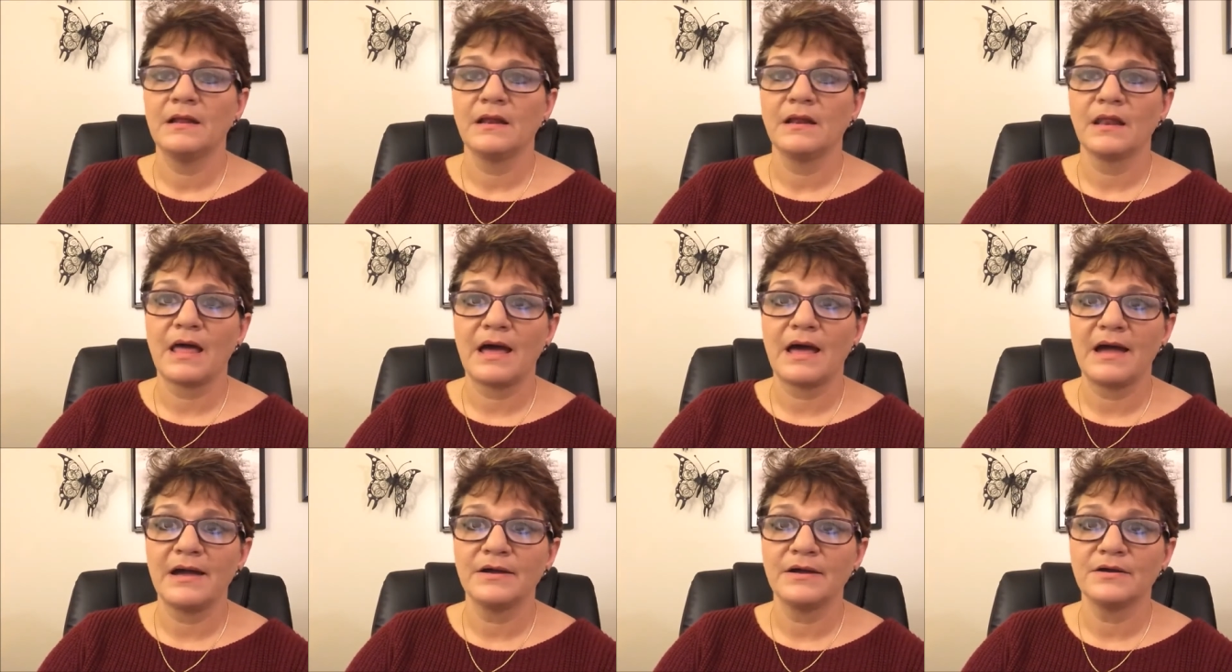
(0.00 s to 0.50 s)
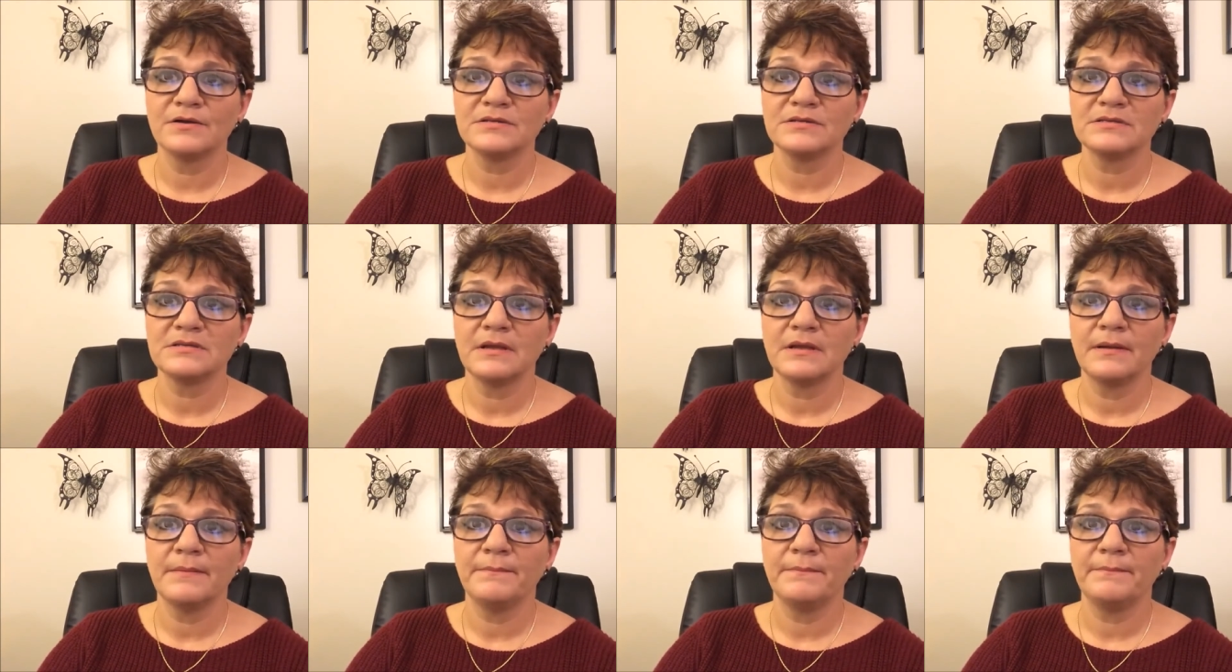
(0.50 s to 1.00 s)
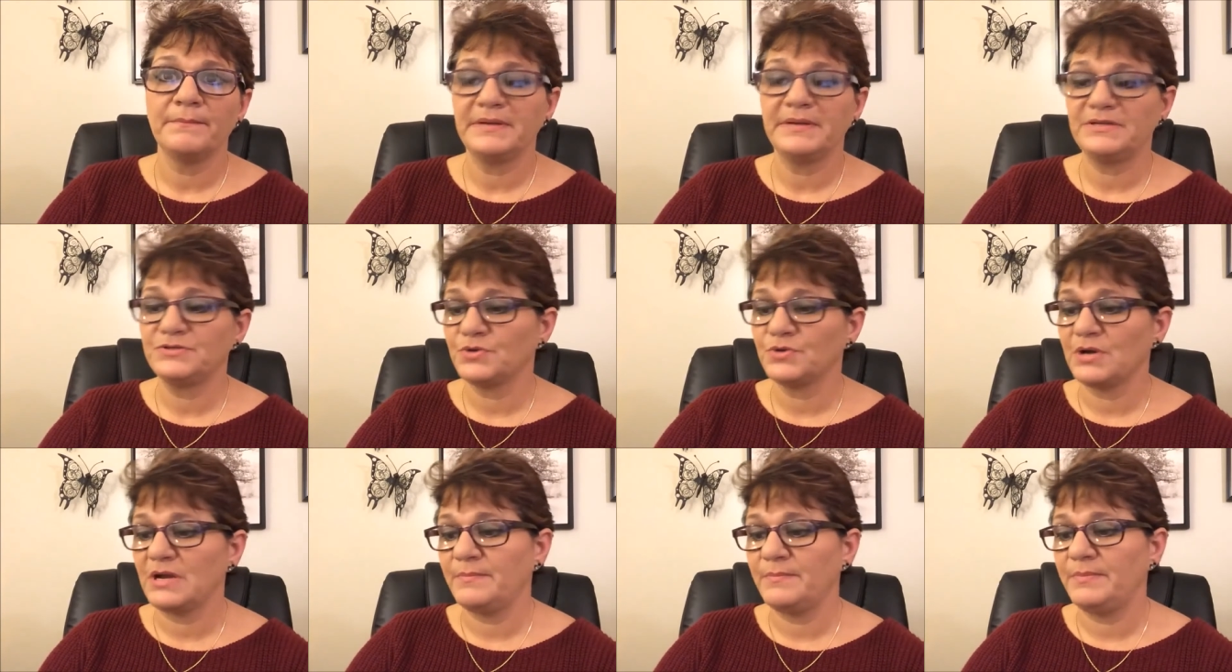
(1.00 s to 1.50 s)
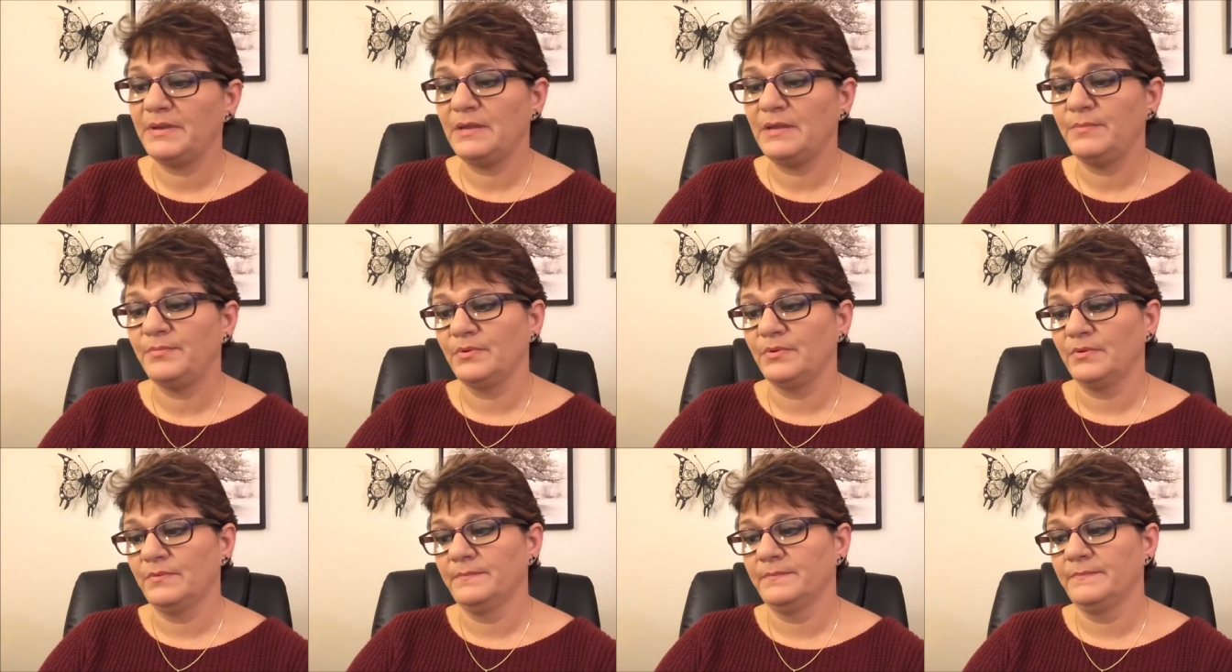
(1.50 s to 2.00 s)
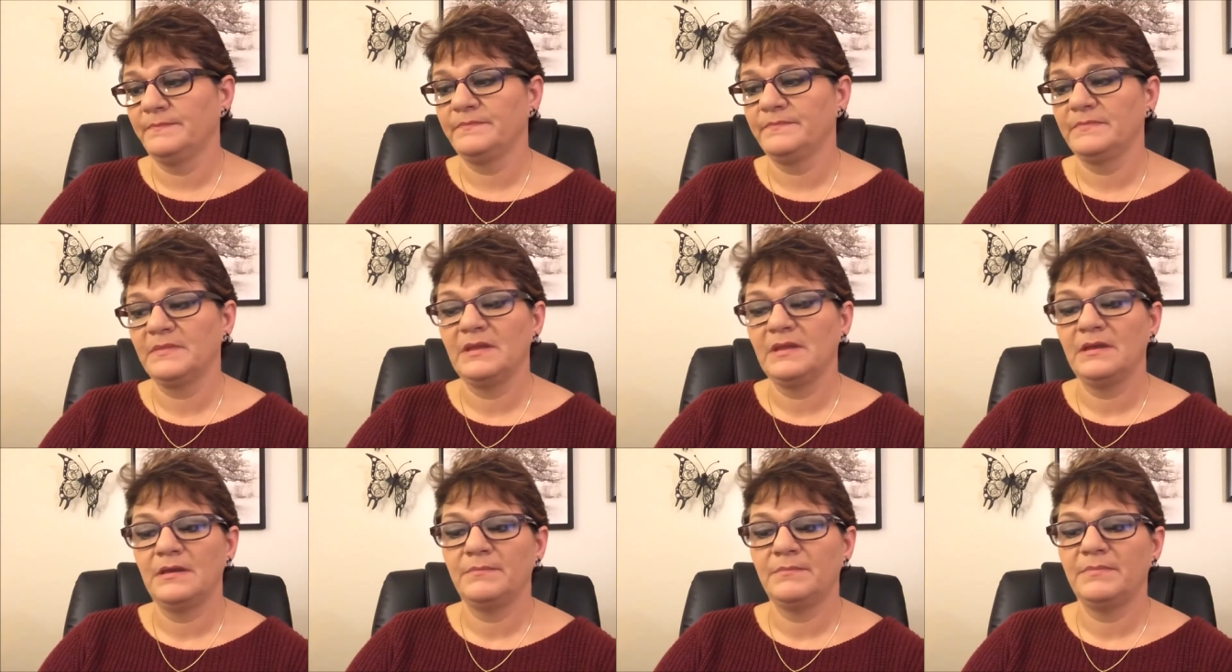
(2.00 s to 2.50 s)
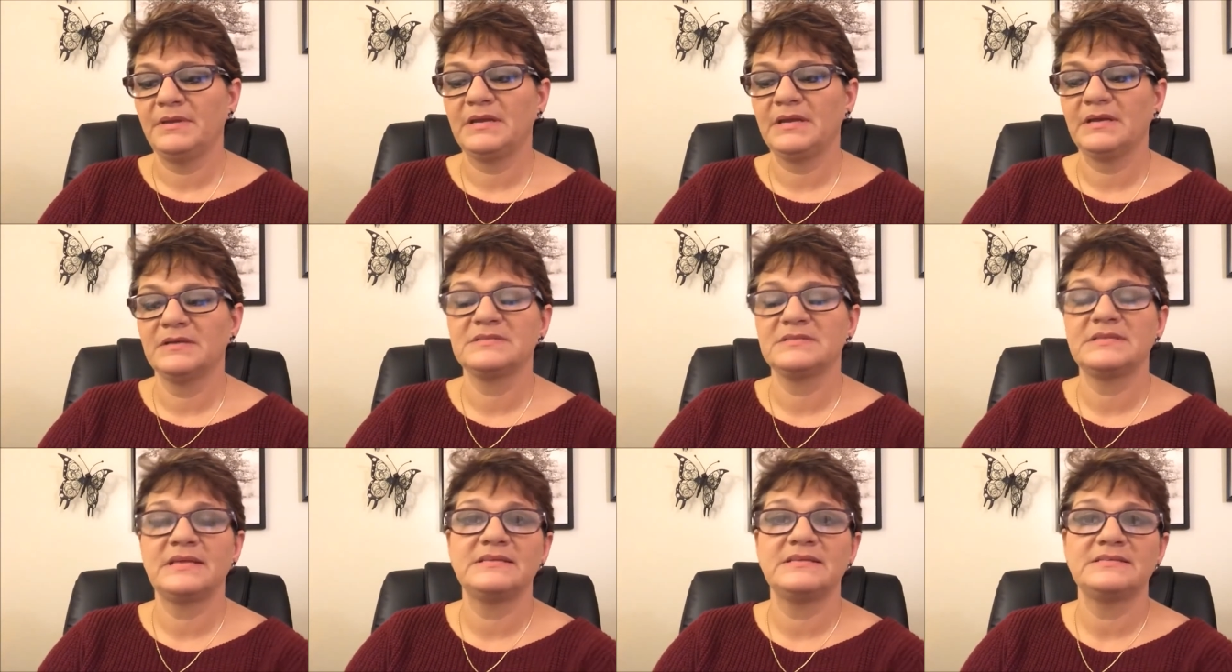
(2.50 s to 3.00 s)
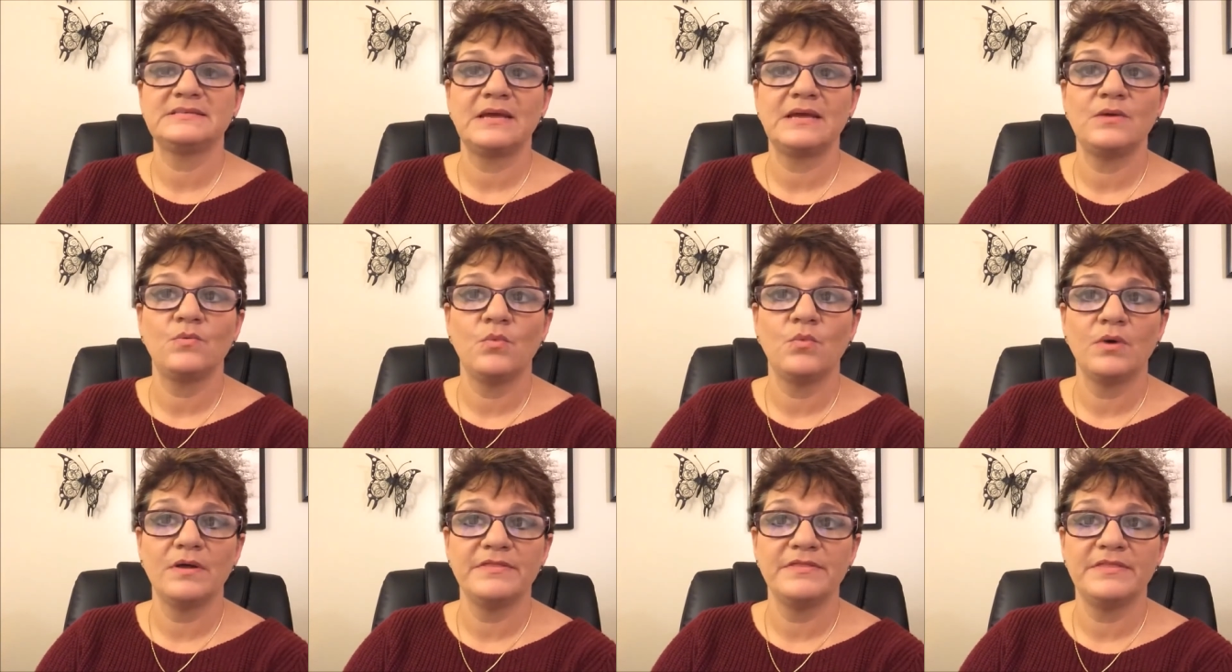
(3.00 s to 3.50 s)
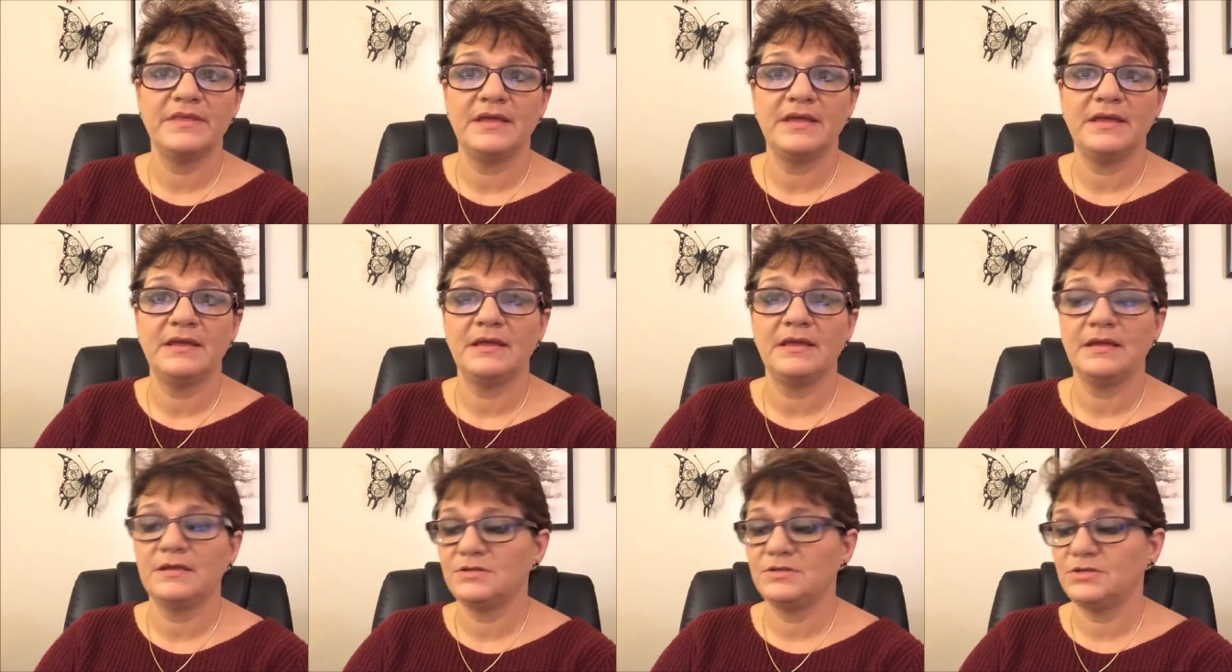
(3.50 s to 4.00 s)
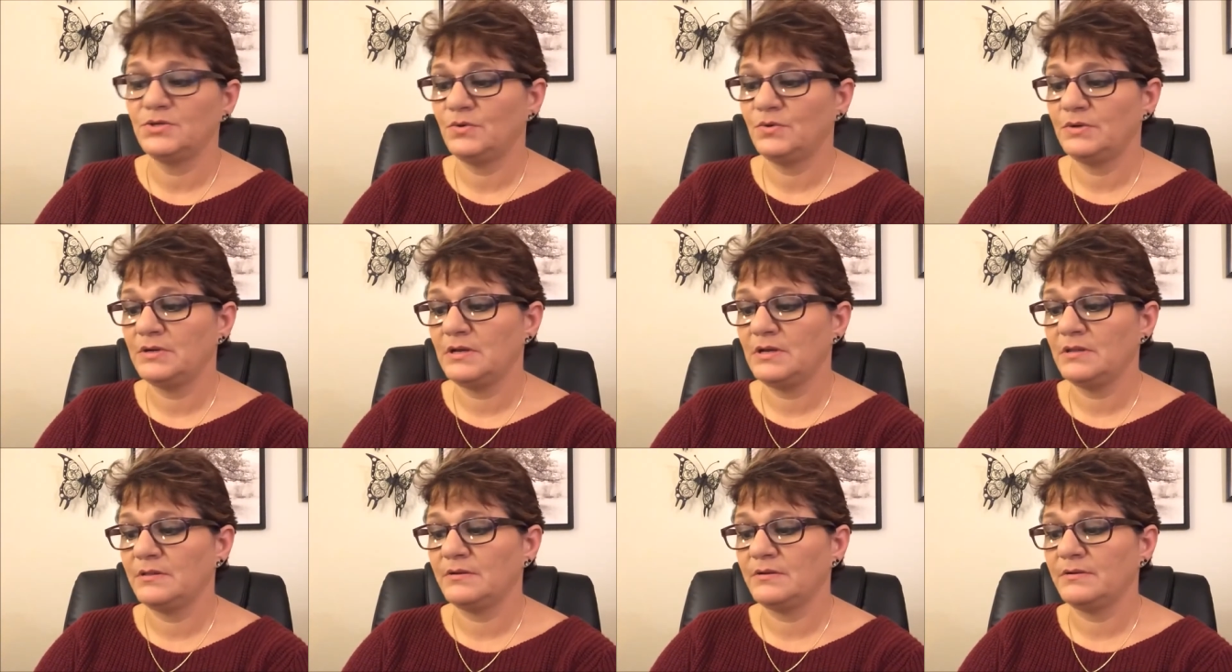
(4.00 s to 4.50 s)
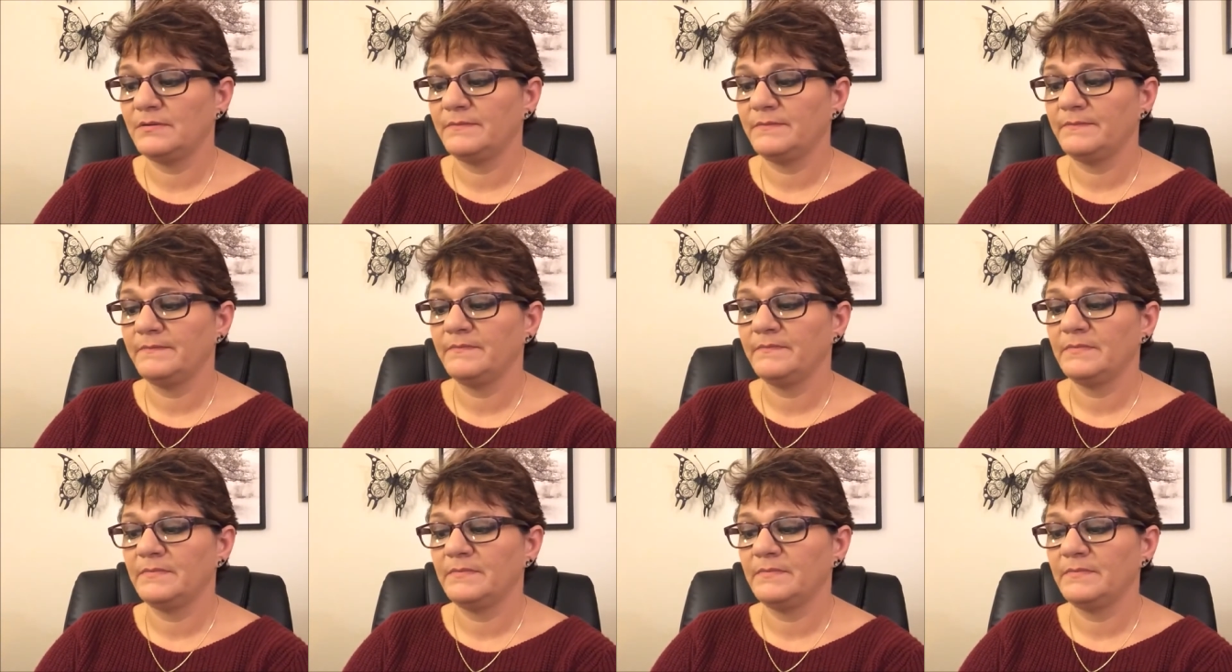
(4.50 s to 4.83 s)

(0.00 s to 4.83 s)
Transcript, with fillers: Liars betray people, because they say one thing and do another.